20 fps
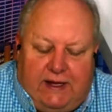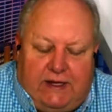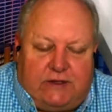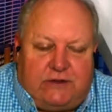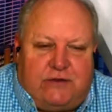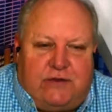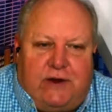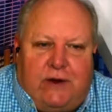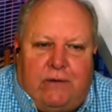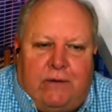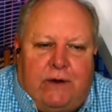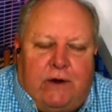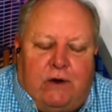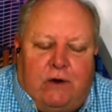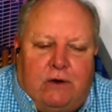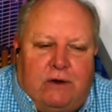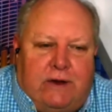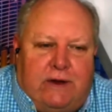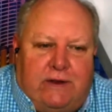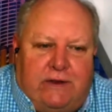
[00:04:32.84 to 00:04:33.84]
it's very
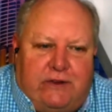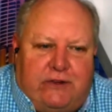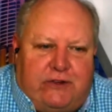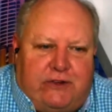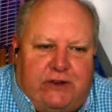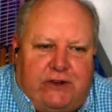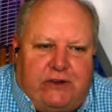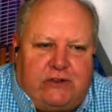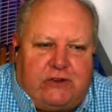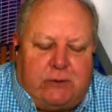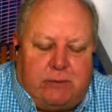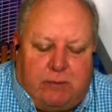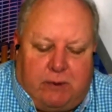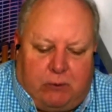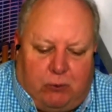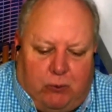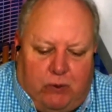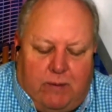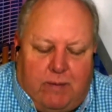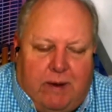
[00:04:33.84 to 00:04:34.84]
early in the season,
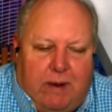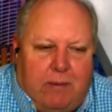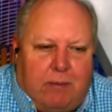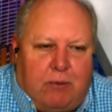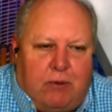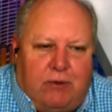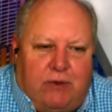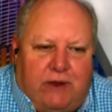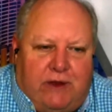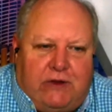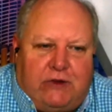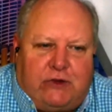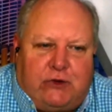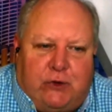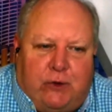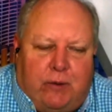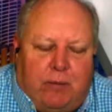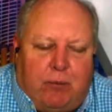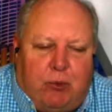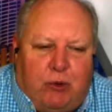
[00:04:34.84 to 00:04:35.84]
but remember, these
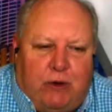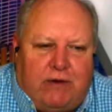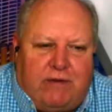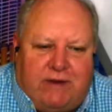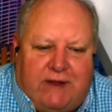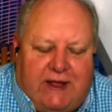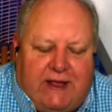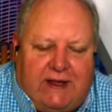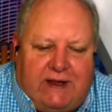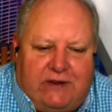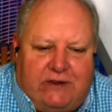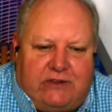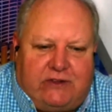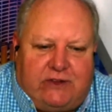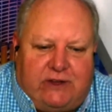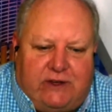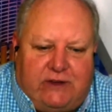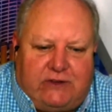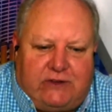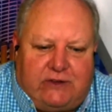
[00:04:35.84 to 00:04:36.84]
are abbreviated
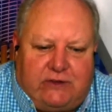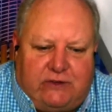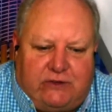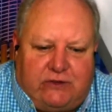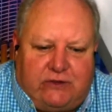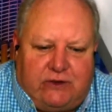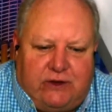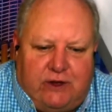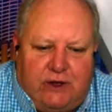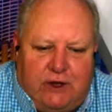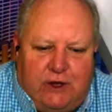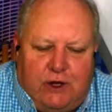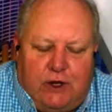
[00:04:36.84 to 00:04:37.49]
seasons.